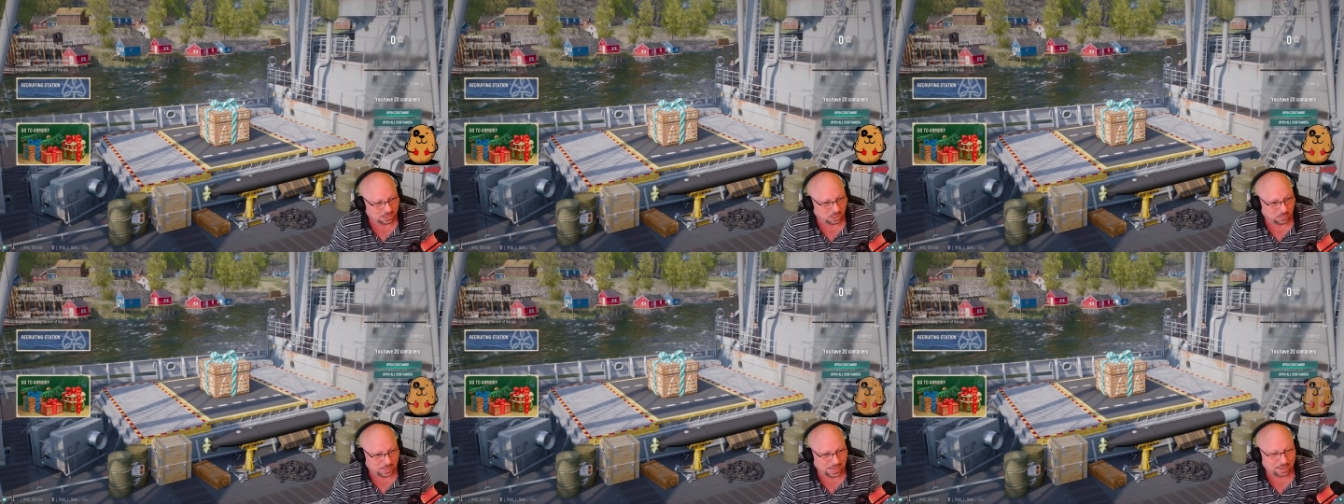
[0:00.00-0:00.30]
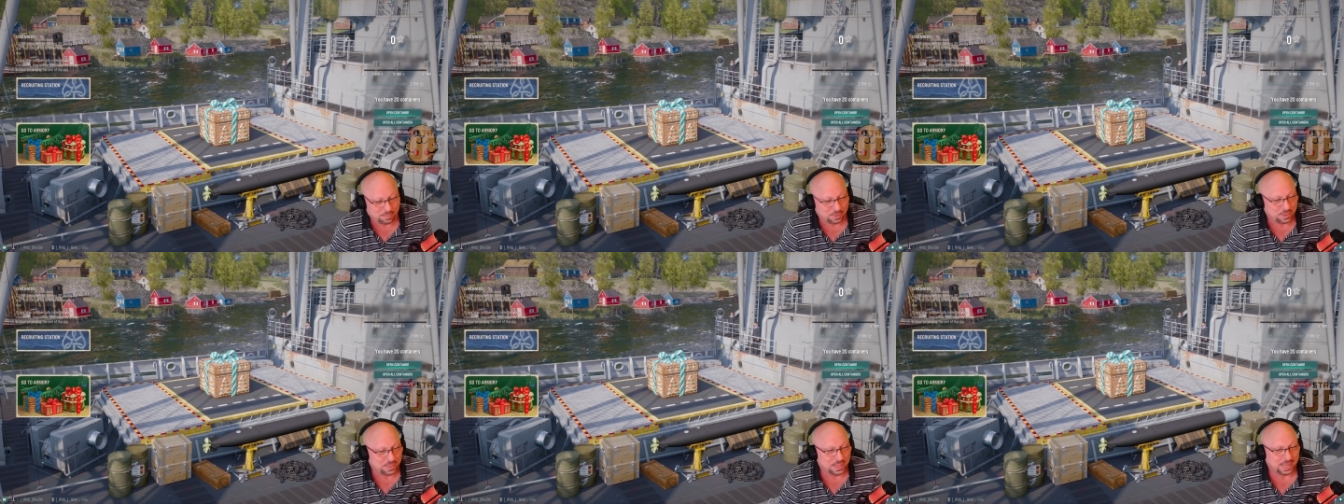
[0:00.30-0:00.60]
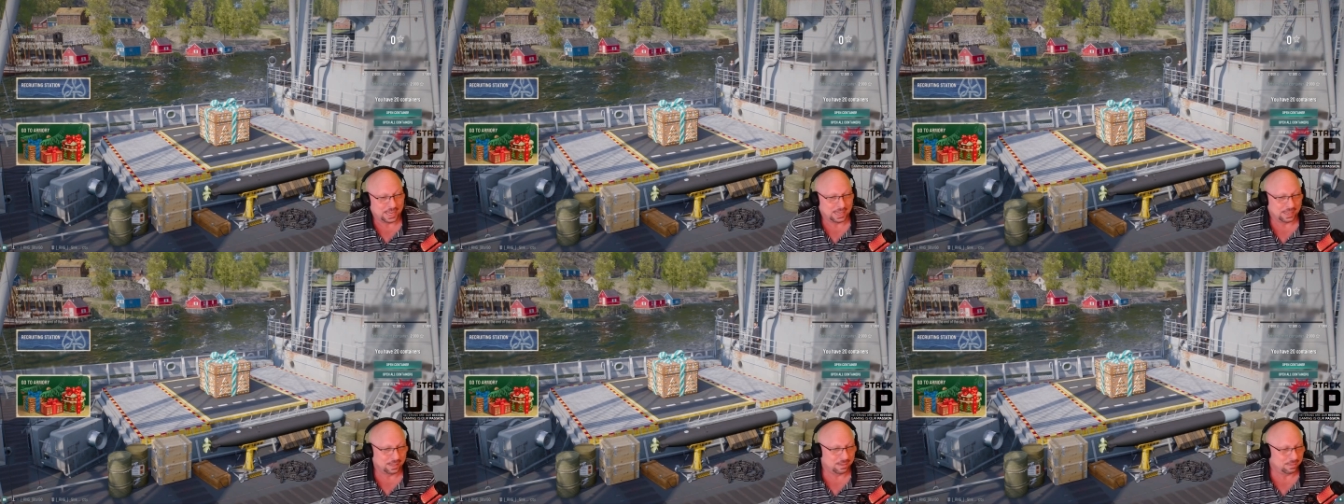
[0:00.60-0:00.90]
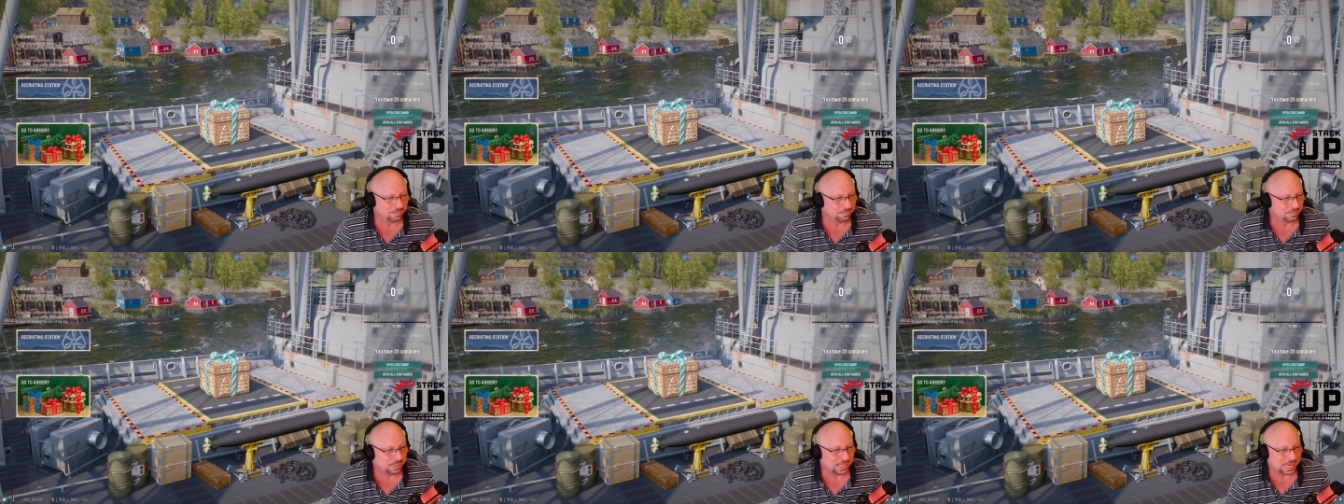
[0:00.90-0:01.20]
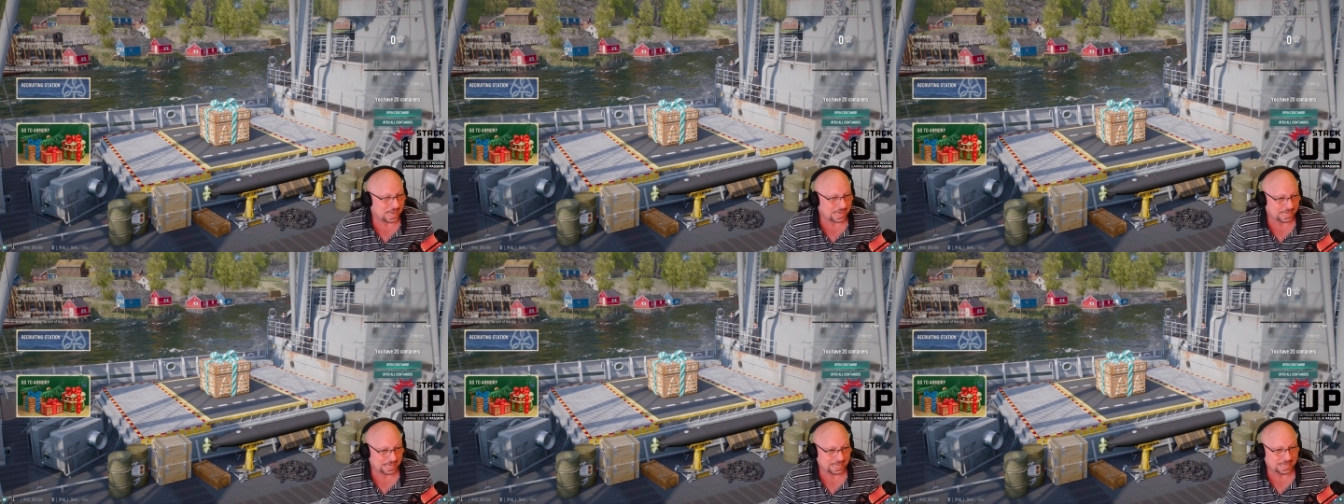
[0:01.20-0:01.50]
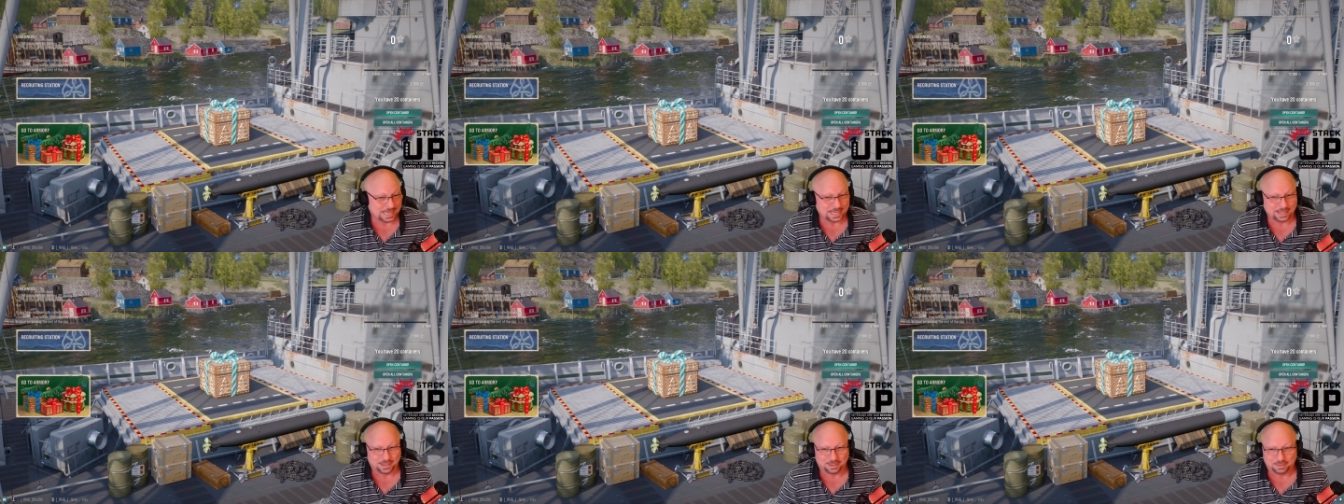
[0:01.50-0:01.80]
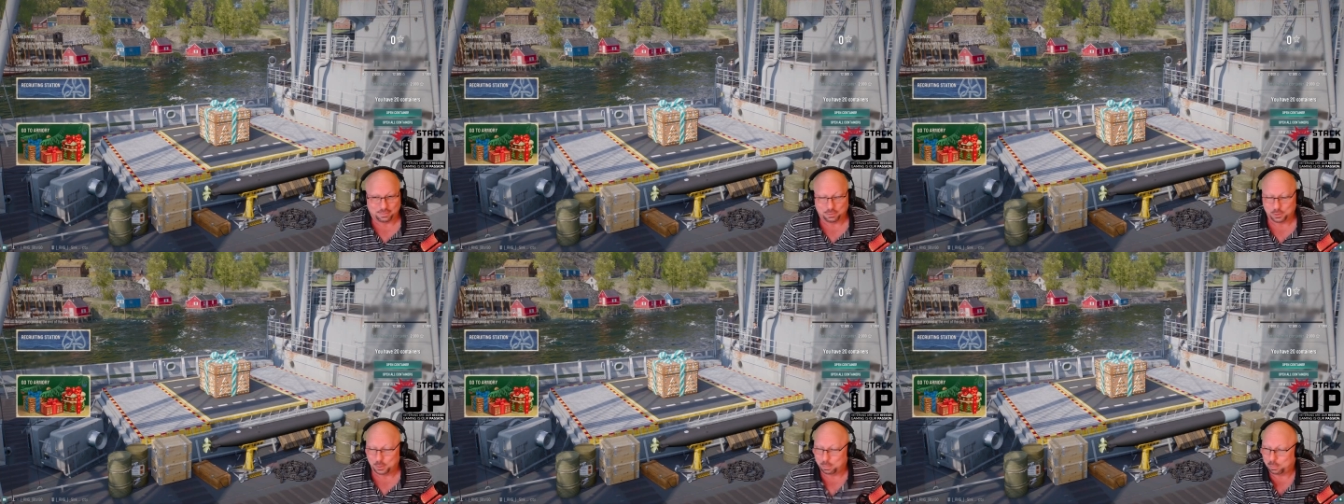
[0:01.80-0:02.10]
everything that I needed
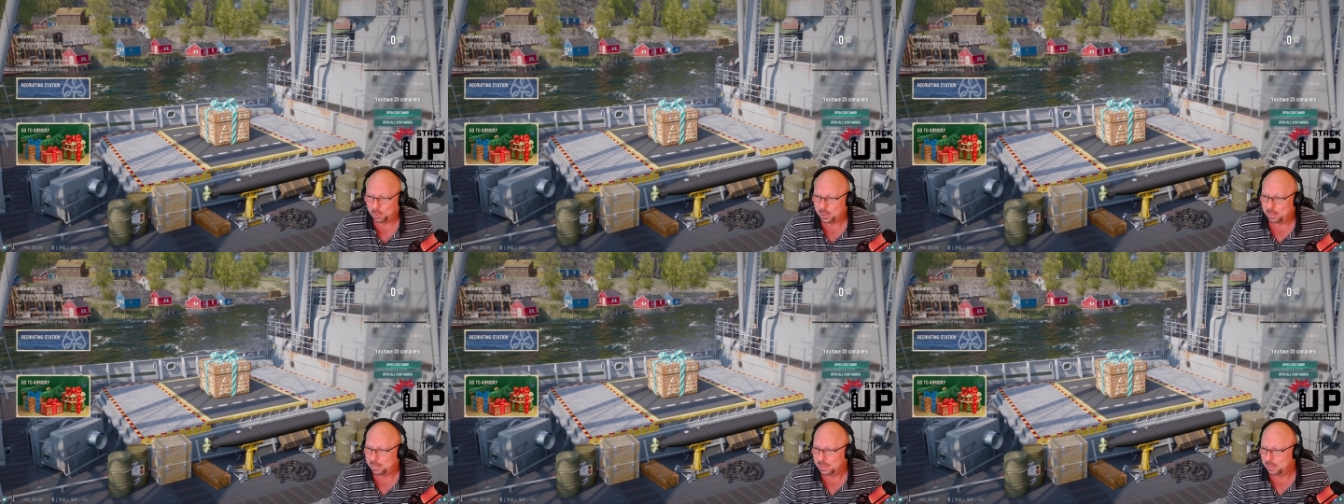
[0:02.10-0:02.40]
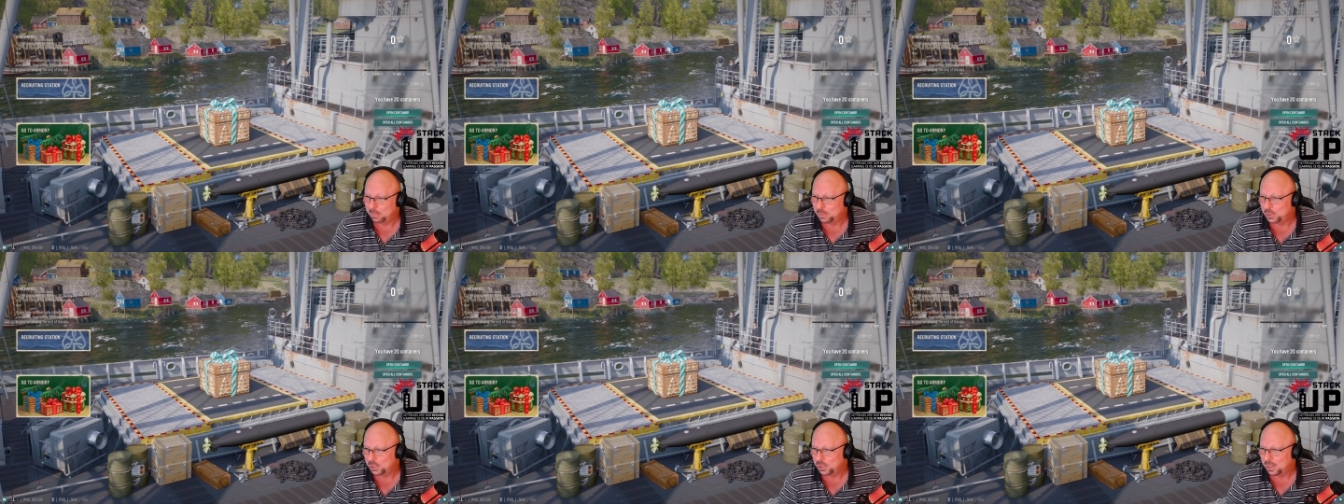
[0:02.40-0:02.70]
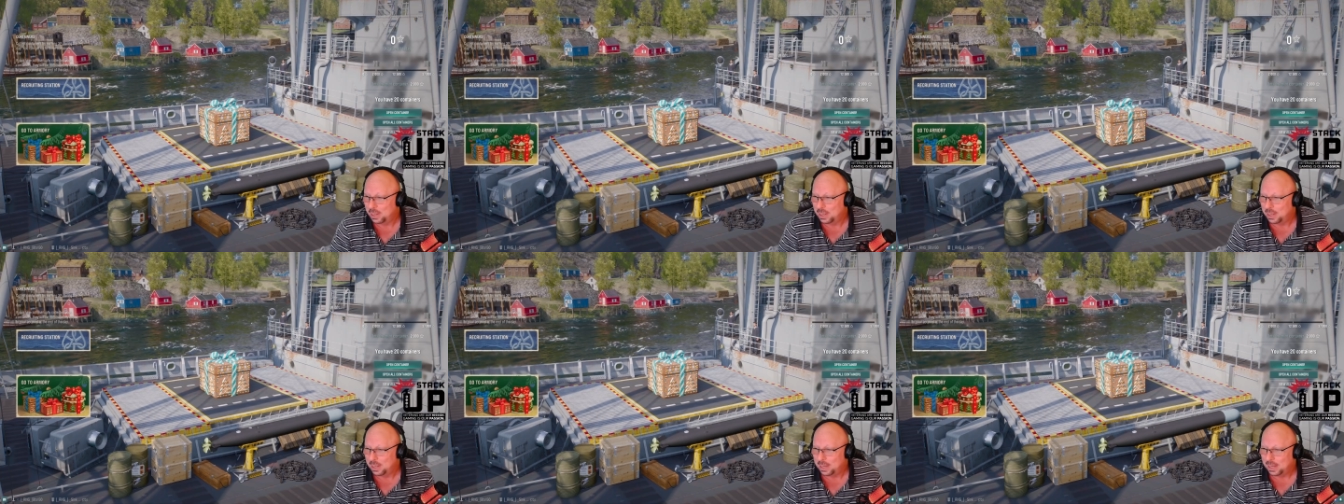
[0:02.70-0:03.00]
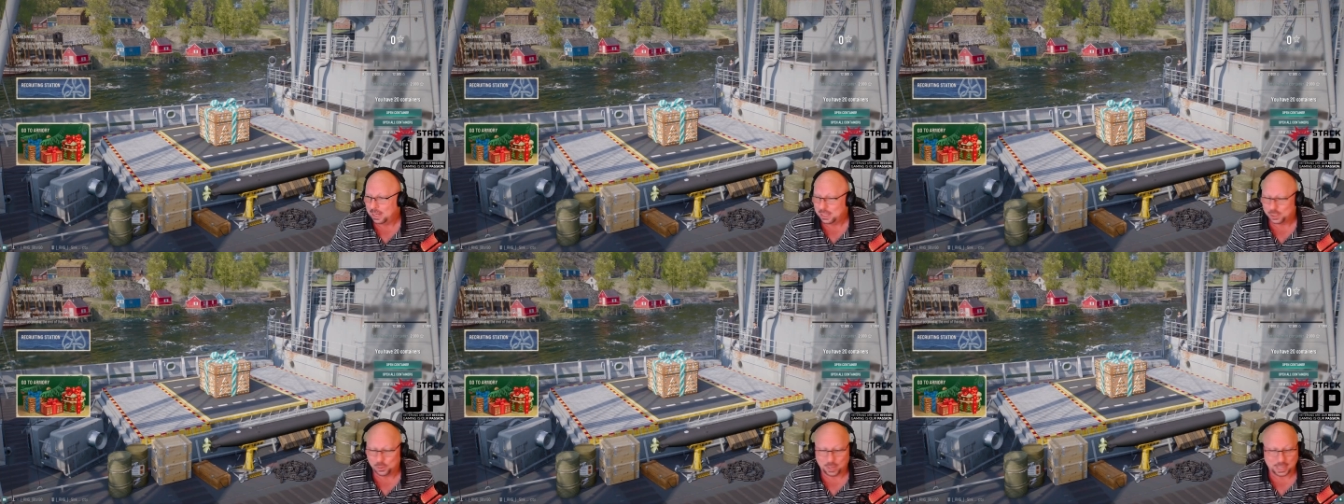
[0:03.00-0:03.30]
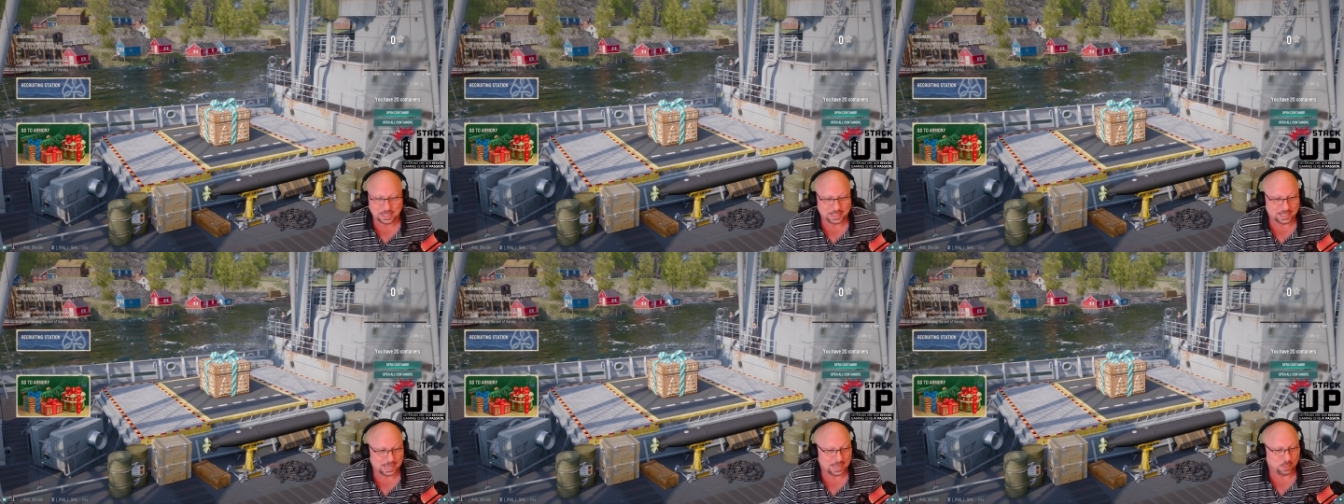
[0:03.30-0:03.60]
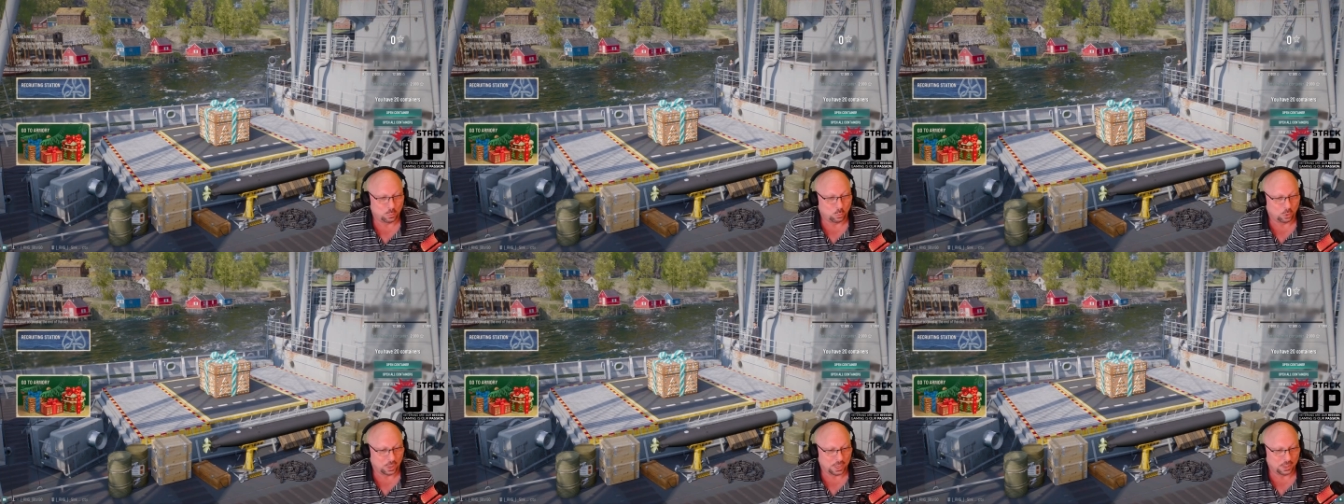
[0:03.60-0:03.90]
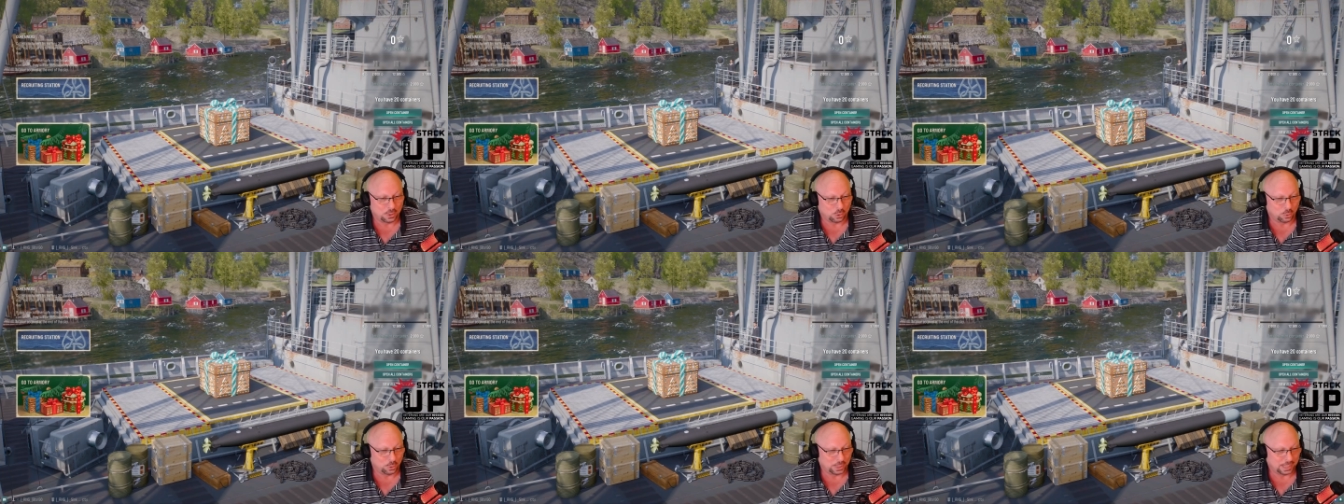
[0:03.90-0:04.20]
for the premiums. So I said we're either
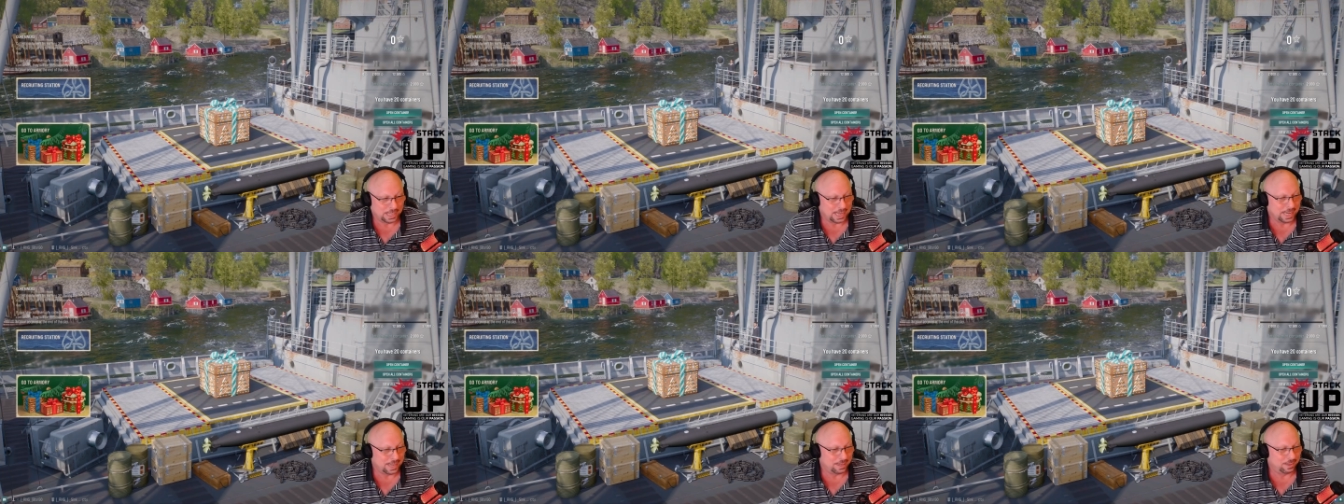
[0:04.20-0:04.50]
going to get